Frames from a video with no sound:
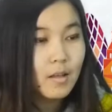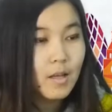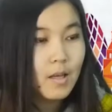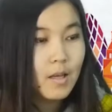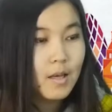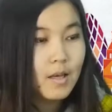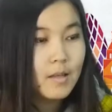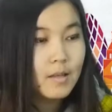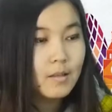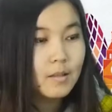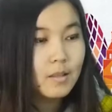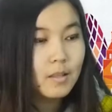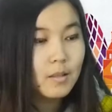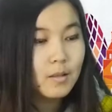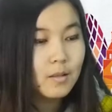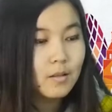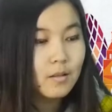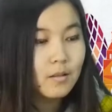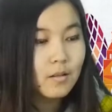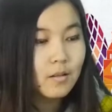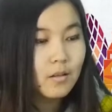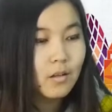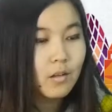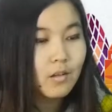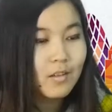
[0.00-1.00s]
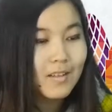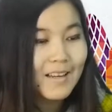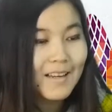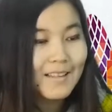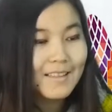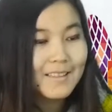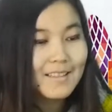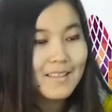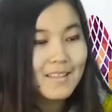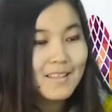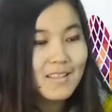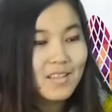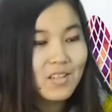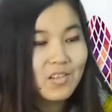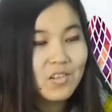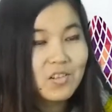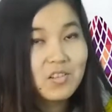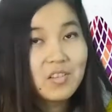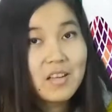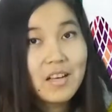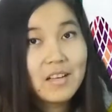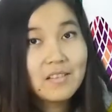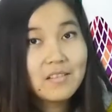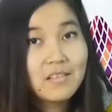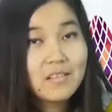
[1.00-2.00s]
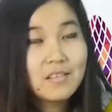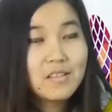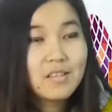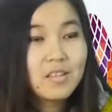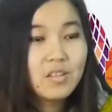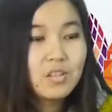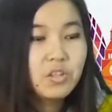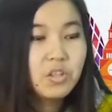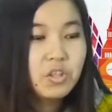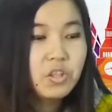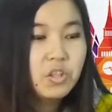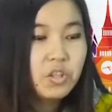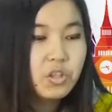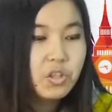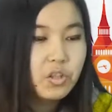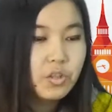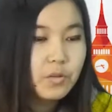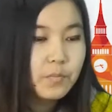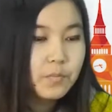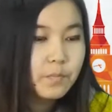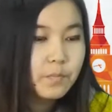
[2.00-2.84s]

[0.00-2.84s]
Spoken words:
and correct the redundancy here.